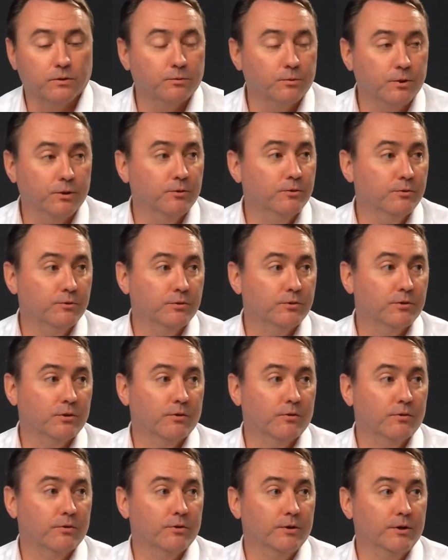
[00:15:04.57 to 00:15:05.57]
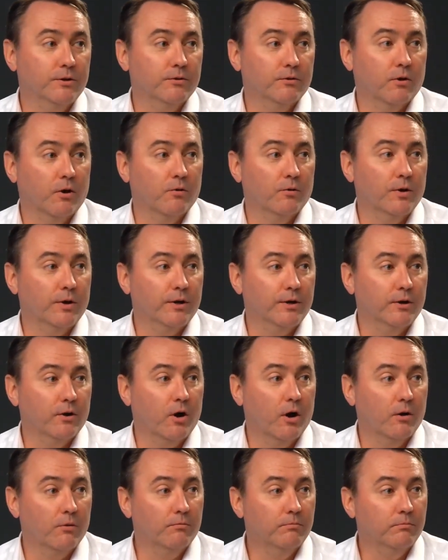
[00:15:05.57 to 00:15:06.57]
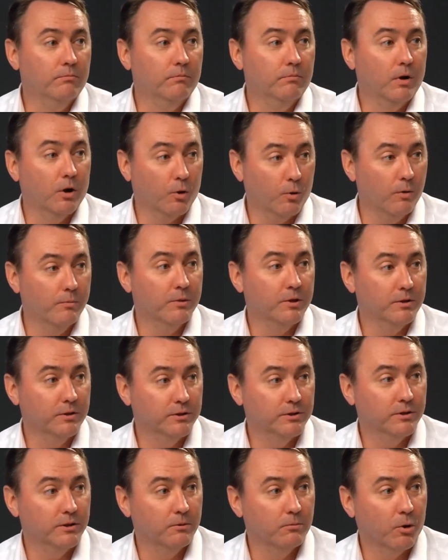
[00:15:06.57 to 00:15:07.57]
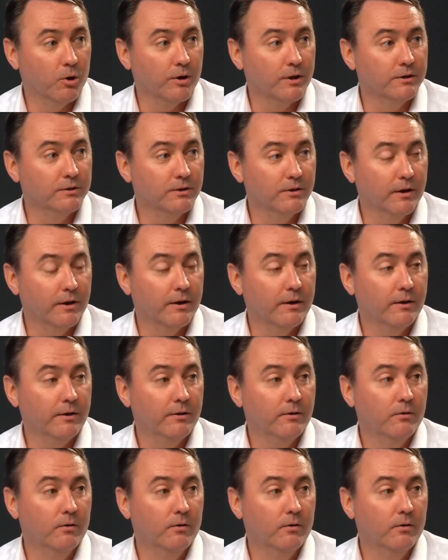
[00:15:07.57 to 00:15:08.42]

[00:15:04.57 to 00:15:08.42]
that we used are either already on equipment that's in the market today,